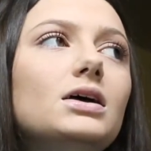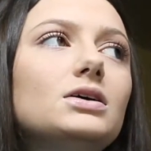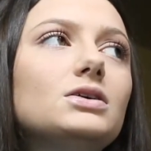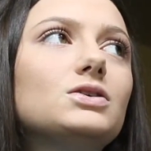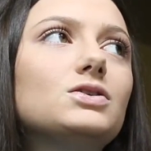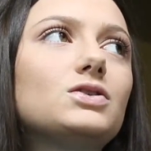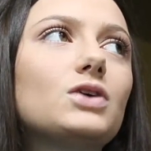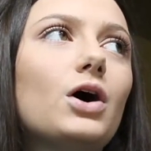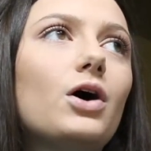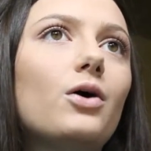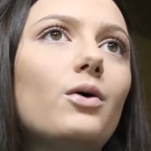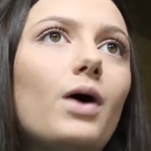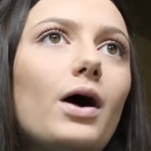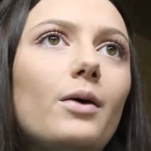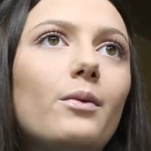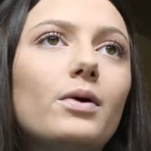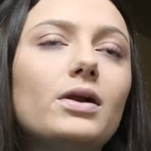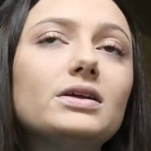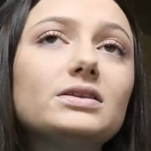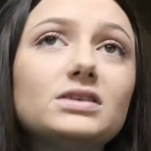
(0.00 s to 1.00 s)
So
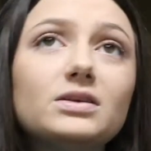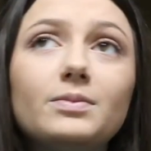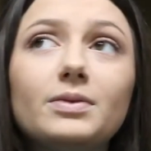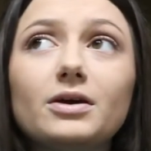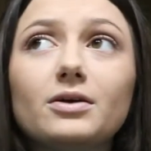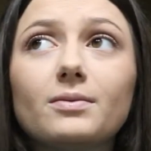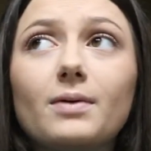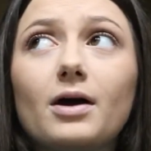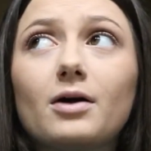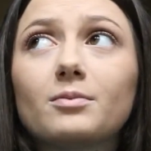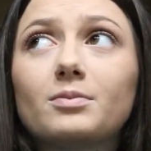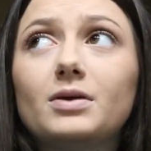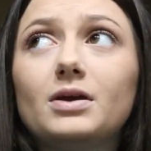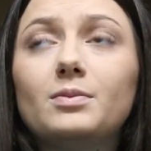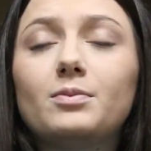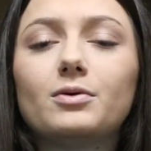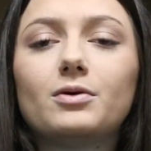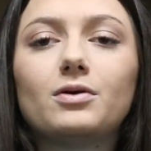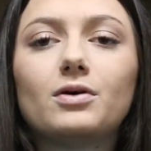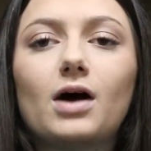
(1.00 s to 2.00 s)
I wanted to be around
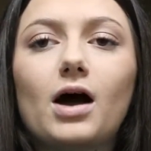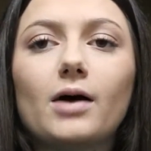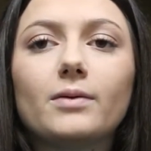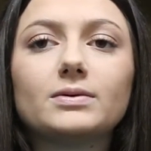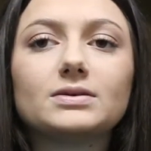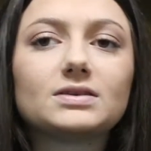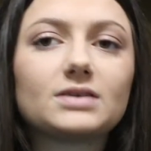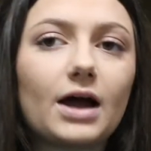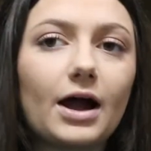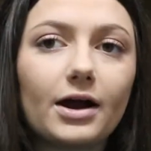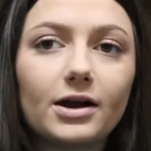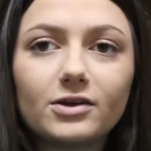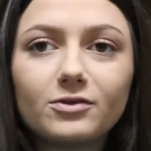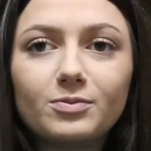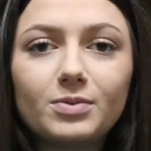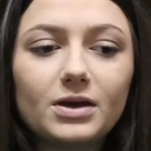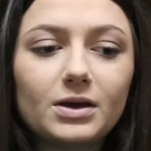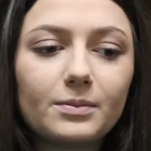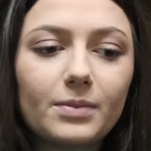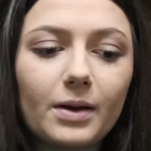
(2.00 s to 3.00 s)
people. I was tired
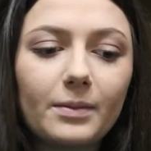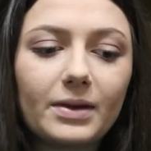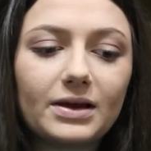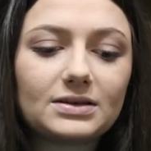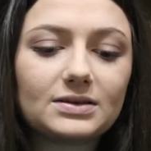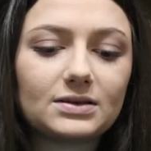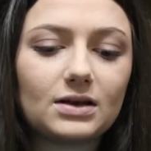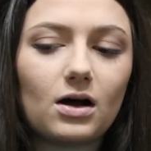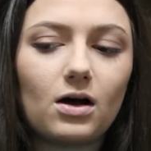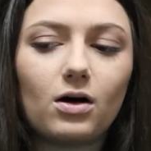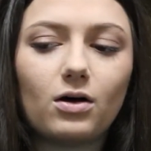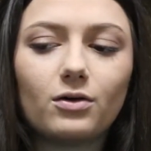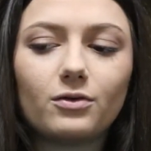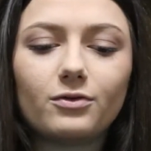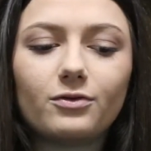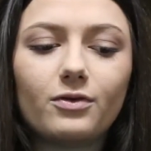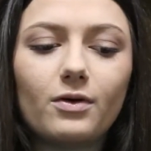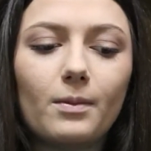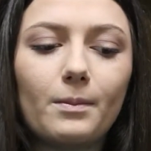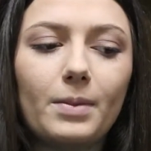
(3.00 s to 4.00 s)
of being by
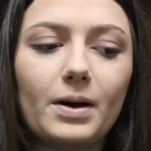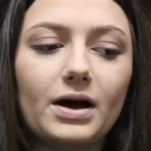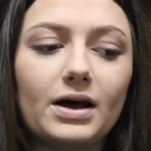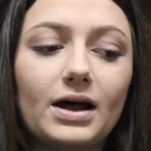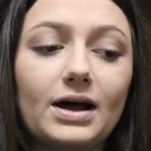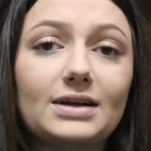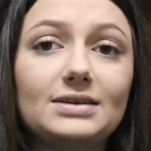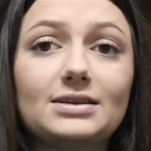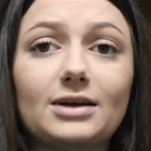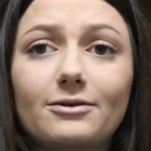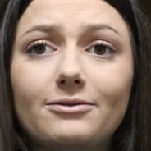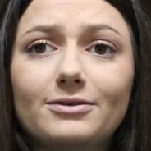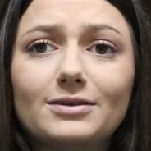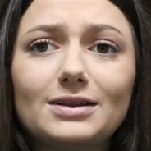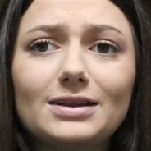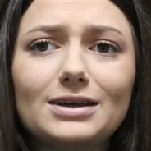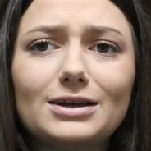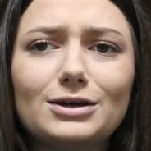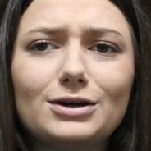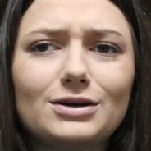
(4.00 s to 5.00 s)
myself, but I
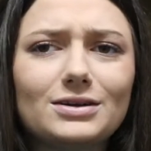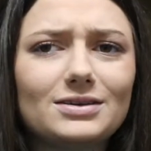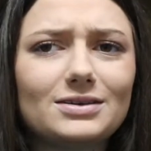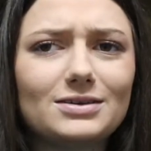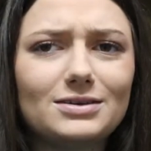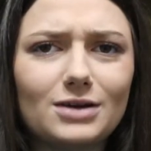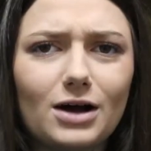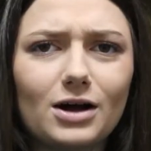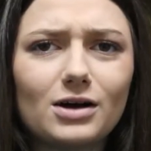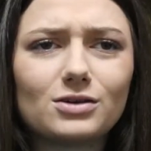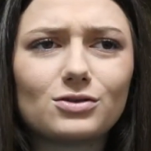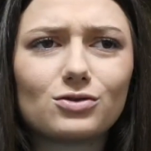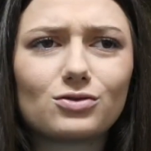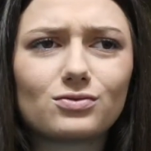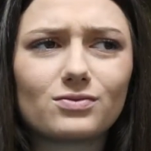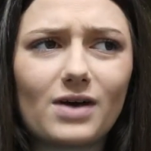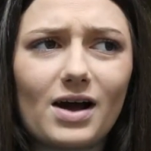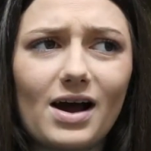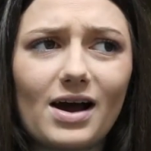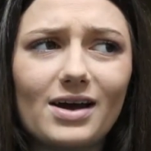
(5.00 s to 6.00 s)
definitely could not
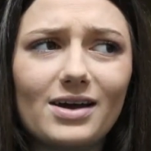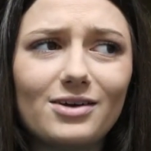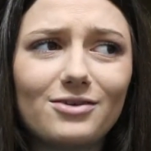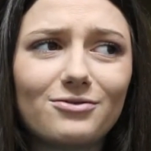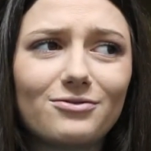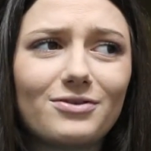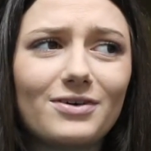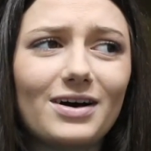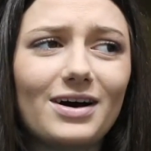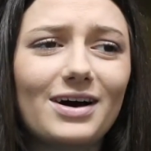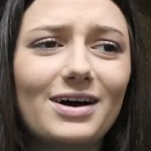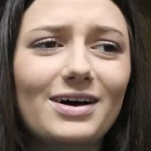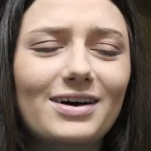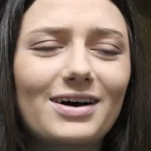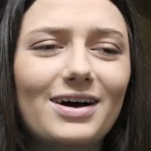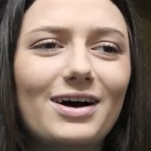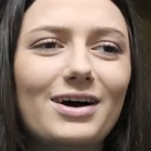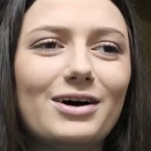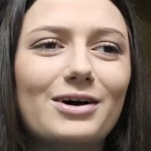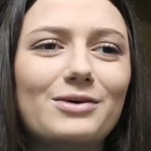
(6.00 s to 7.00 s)
drive
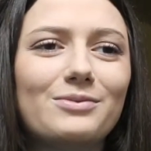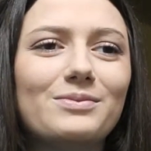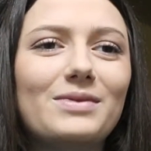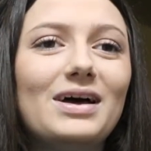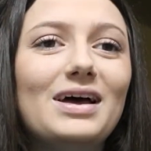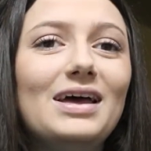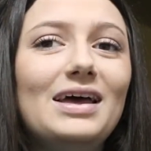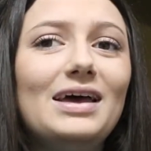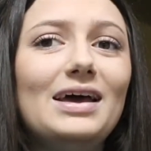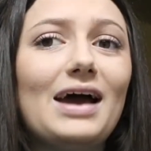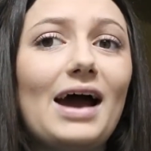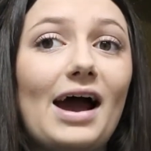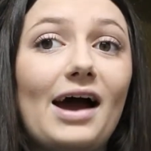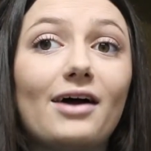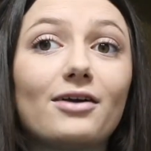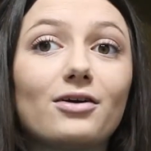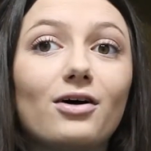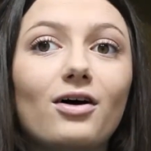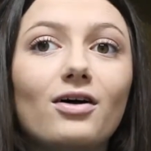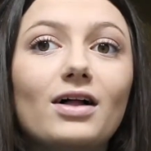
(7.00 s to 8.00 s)

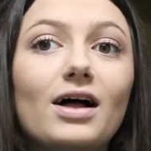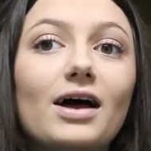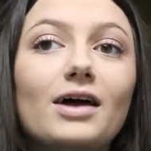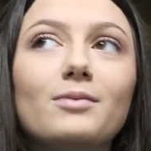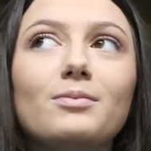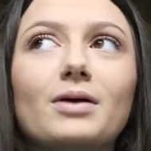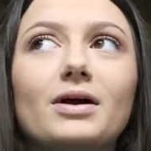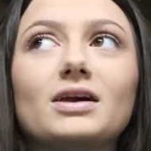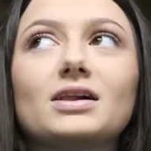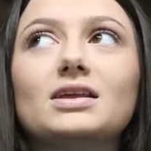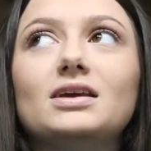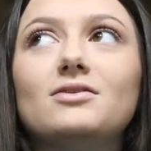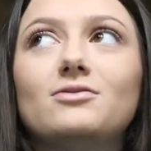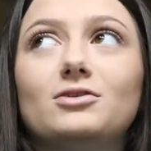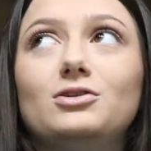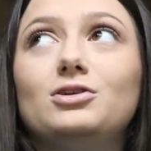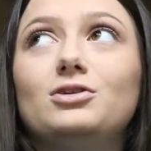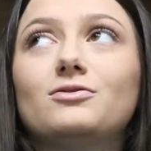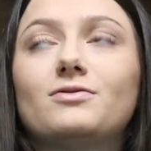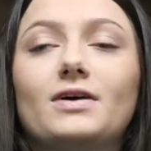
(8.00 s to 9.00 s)
at all. I barely
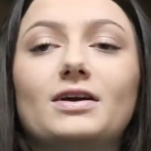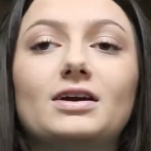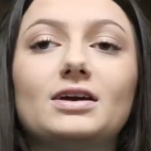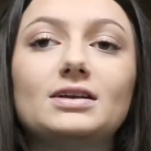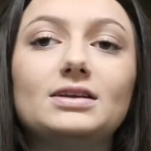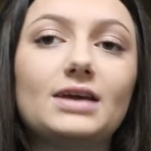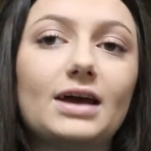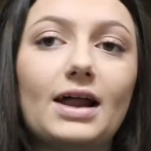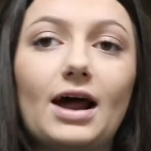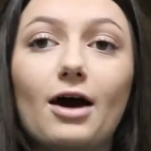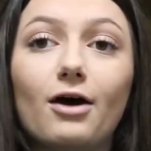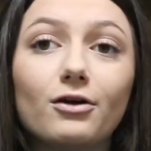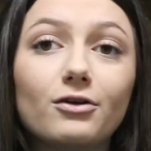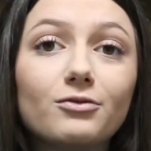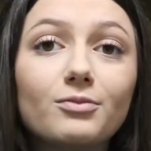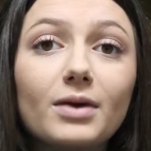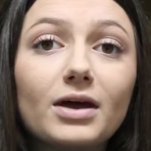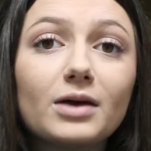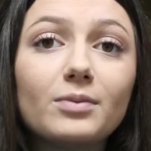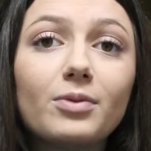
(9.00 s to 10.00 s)
even knew if I could get out
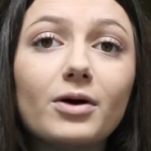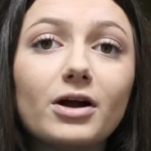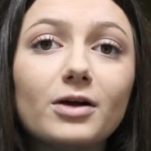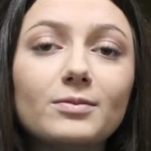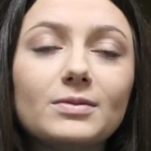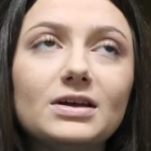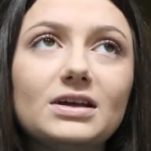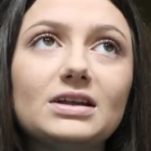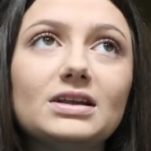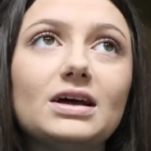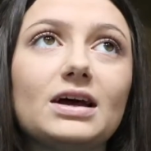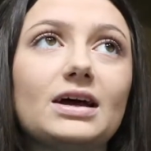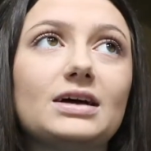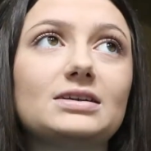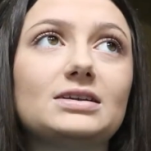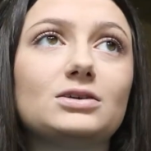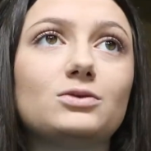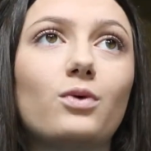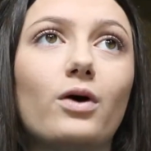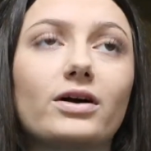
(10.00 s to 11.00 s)
of my apartment. I
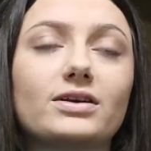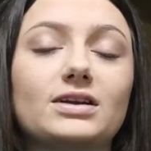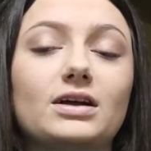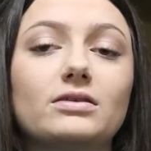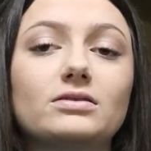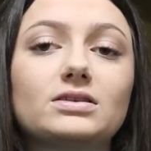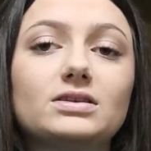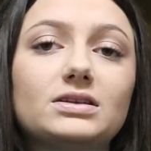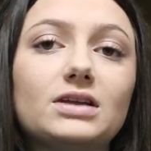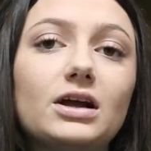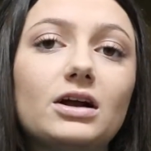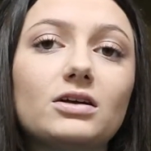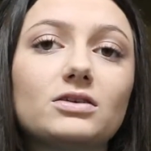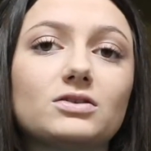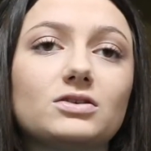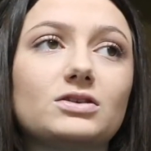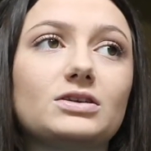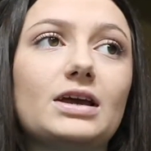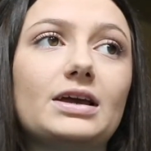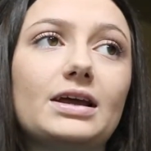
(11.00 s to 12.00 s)
had to walk
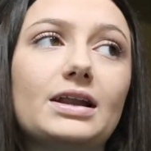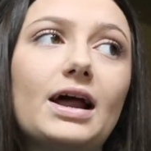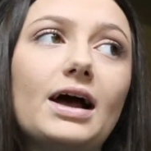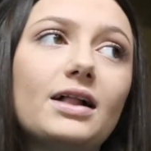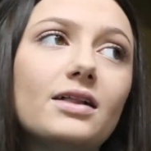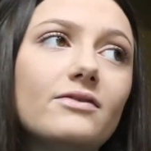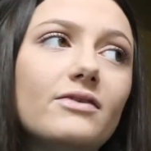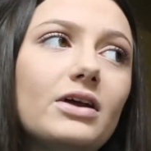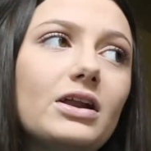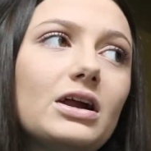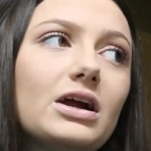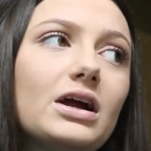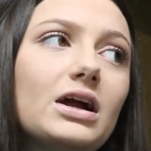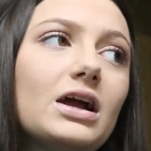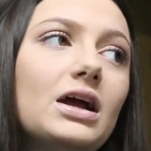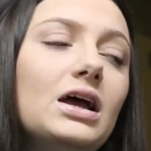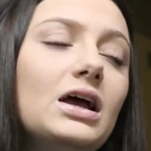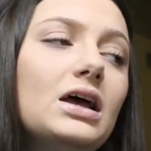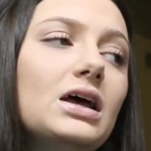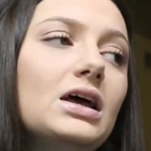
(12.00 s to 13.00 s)
downstairs or take an elevator.